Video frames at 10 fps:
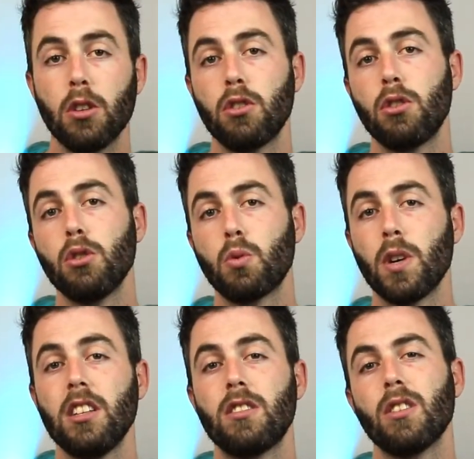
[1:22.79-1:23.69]
introduce
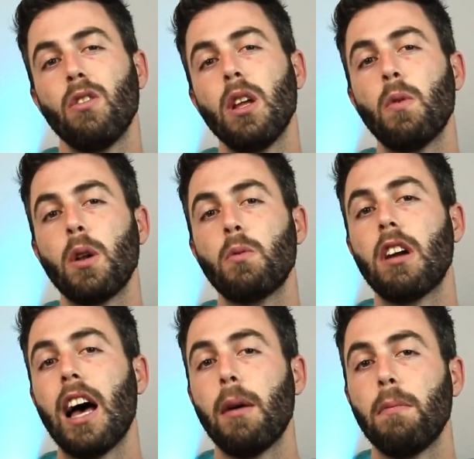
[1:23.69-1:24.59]
weights only when we're
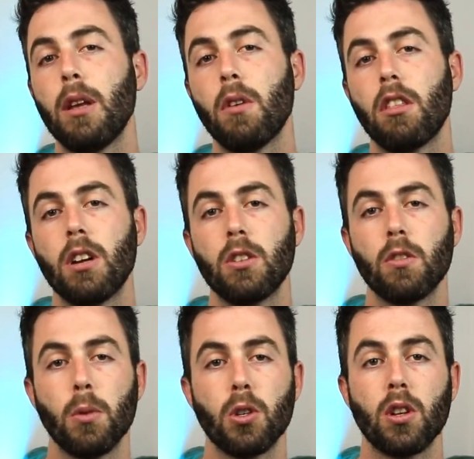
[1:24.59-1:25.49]
happy with the range of
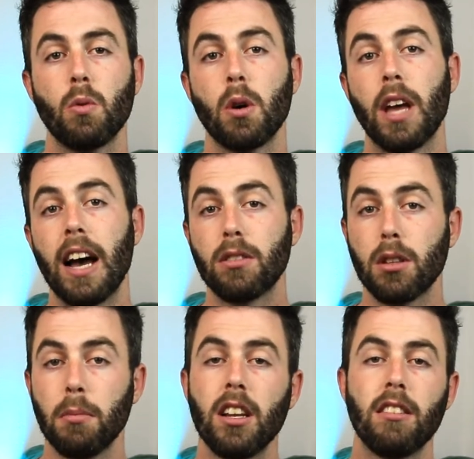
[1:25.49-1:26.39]
motion where we have
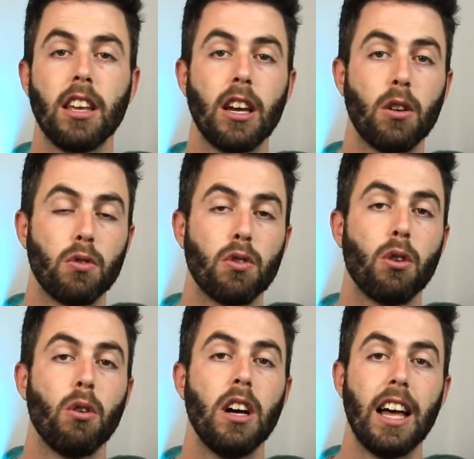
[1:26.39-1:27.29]
stability,
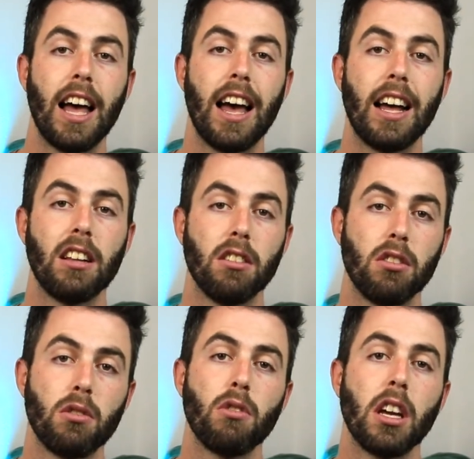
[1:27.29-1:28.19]
control, and
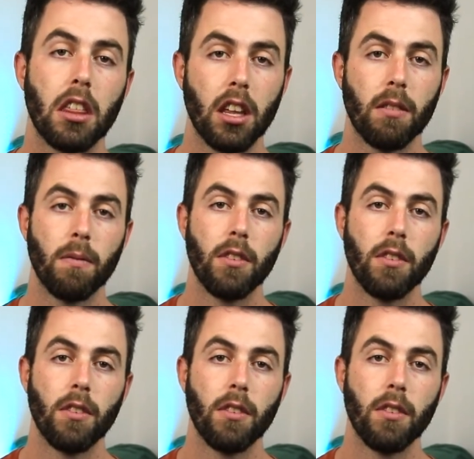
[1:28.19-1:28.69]
strength in.